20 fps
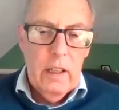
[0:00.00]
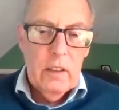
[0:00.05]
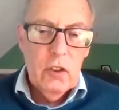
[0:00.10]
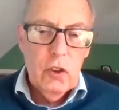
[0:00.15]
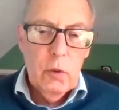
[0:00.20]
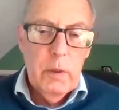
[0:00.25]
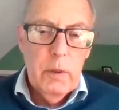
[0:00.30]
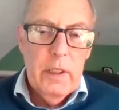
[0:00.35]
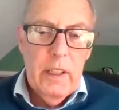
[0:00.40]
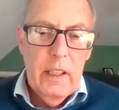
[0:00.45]

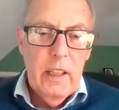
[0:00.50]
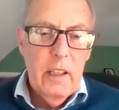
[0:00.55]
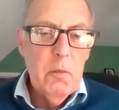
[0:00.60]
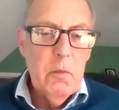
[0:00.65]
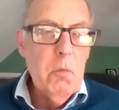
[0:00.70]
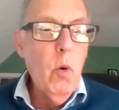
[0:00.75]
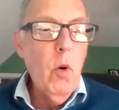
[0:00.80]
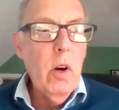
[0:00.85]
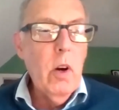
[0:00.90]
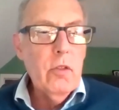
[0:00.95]
screening
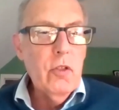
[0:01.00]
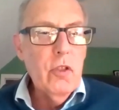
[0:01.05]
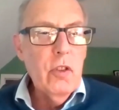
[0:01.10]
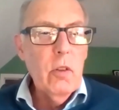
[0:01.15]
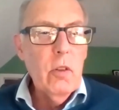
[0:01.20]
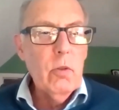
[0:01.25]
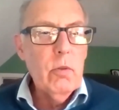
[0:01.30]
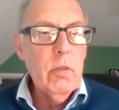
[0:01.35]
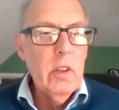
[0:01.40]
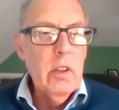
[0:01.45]
in more
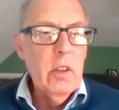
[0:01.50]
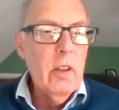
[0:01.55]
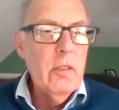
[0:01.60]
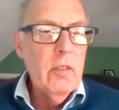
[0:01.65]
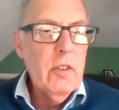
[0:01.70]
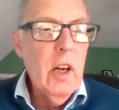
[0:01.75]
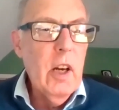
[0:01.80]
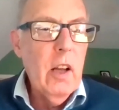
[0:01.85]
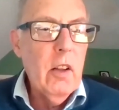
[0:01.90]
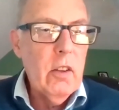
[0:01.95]
children
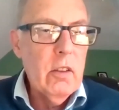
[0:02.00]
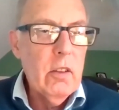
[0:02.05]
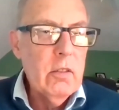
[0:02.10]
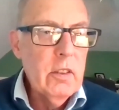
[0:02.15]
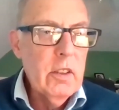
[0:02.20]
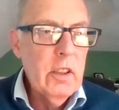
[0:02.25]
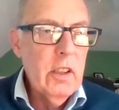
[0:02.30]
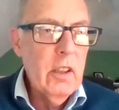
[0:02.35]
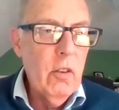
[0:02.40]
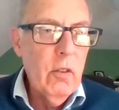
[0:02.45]
of color,
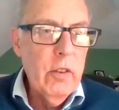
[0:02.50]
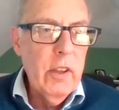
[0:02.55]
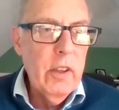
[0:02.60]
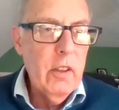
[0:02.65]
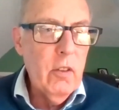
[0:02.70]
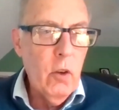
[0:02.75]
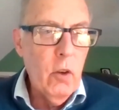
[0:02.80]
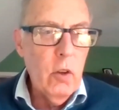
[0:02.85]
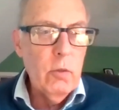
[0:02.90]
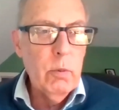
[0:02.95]

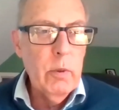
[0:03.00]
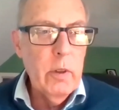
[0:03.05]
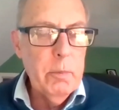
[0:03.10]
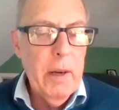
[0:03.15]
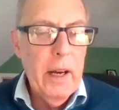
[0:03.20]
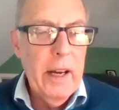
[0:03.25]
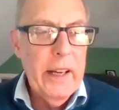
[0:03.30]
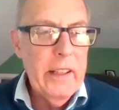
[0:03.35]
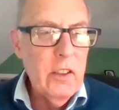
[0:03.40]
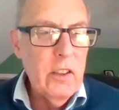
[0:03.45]
or
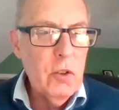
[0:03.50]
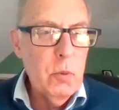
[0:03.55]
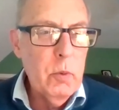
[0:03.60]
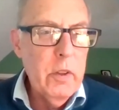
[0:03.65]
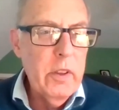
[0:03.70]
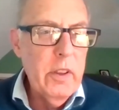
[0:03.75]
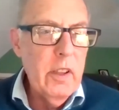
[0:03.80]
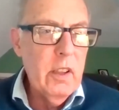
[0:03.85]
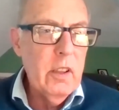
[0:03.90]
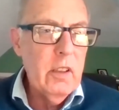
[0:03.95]
bias
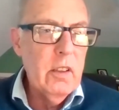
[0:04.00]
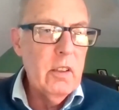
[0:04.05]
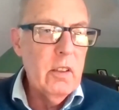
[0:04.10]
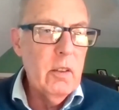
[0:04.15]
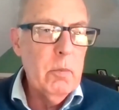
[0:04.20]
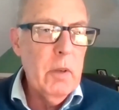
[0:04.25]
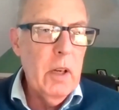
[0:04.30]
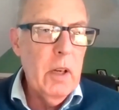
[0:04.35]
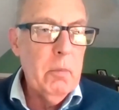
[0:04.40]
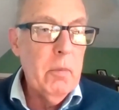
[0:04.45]

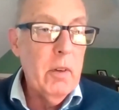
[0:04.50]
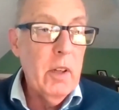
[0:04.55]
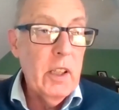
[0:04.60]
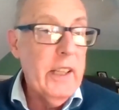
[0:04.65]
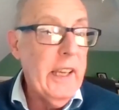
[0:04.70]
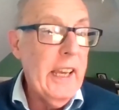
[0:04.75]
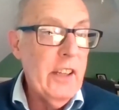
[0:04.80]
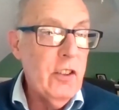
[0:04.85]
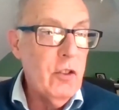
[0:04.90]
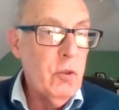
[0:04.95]
among
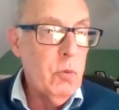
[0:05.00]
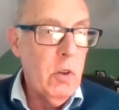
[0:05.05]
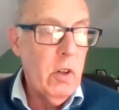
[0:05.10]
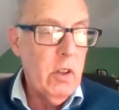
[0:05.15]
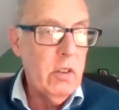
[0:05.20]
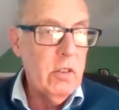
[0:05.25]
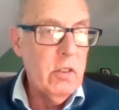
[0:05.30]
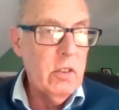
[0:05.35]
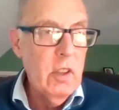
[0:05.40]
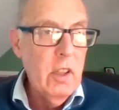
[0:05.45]

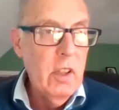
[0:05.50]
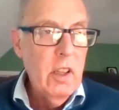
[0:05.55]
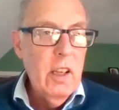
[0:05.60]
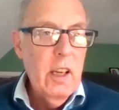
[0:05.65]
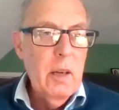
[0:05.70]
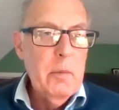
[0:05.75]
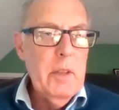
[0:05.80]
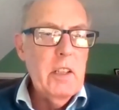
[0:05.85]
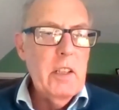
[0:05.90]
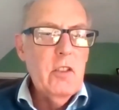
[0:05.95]
caseworkers.
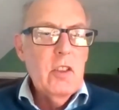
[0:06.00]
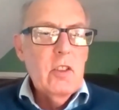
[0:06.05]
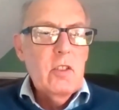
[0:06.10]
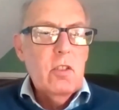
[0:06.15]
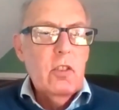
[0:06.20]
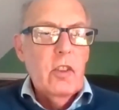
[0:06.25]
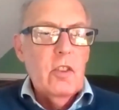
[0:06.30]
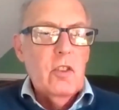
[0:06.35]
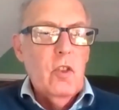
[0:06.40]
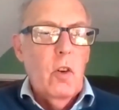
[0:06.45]
I mean, it
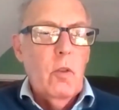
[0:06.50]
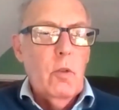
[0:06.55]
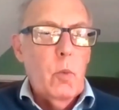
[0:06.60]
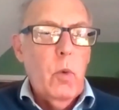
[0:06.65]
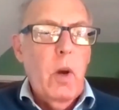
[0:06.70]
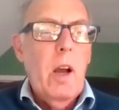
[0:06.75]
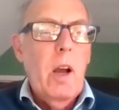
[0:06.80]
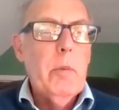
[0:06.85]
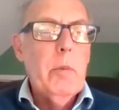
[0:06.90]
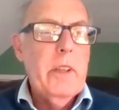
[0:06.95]
just is
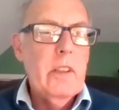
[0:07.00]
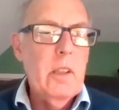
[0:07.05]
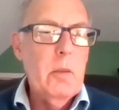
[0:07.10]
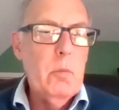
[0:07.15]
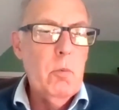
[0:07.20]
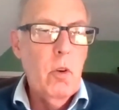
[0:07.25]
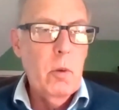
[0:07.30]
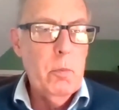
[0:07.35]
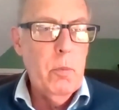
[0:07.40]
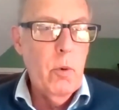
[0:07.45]
overwhelmingly
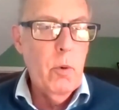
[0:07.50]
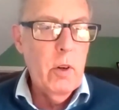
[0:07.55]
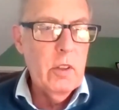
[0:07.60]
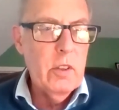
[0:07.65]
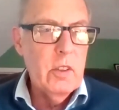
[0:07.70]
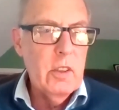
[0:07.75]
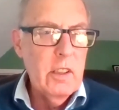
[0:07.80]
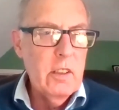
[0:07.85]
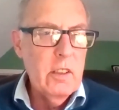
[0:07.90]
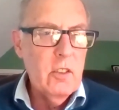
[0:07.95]
more
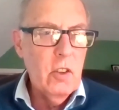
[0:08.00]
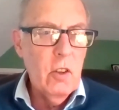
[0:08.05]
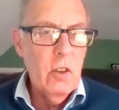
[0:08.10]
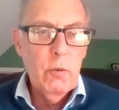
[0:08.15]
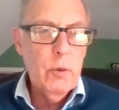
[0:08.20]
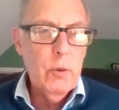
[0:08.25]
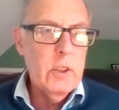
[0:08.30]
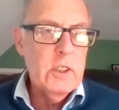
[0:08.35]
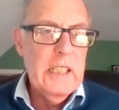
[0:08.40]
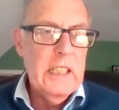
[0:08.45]
important. And so,
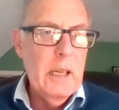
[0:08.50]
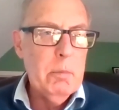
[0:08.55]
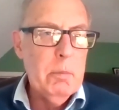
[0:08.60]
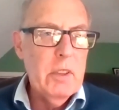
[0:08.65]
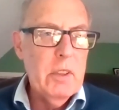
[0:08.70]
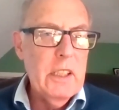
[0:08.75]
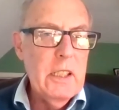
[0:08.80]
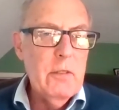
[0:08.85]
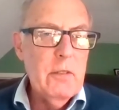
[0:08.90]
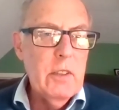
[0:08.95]
for
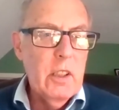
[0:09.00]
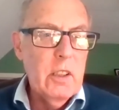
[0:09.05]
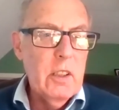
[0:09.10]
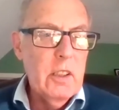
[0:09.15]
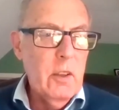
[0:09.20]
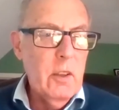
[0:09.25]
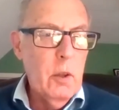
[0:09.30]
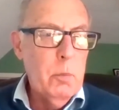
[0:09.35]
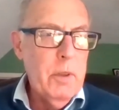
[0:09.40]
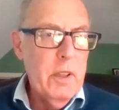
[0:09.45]
example, even a
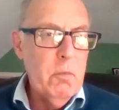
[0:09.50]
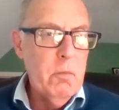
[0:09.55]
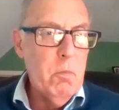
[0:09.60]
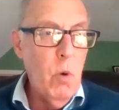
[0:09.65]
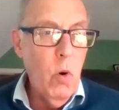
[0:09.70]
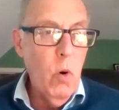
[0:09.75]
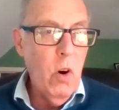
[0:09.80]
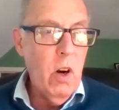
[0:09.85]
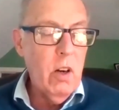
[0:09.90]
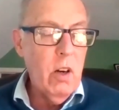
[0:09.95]
little bit
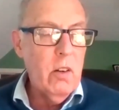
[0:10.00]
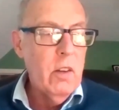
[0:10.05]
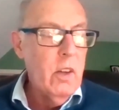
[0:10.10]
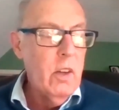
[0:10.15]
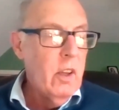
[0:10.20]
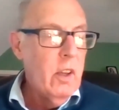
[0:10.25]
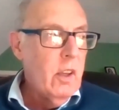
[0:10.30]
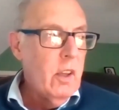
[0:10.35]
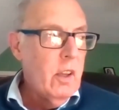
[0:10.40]
more